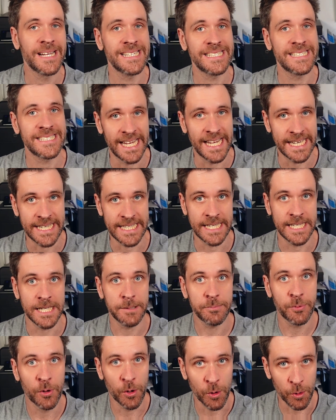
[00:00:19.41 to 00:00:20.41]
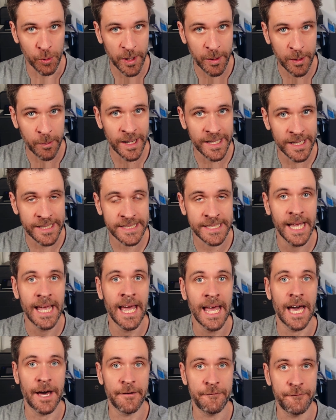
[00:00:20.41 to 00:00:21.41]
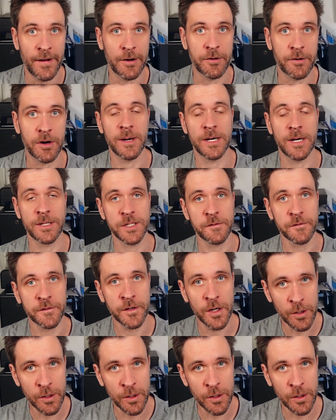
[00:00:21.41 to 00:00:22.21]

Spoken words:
sent in a pull request, a fair amount of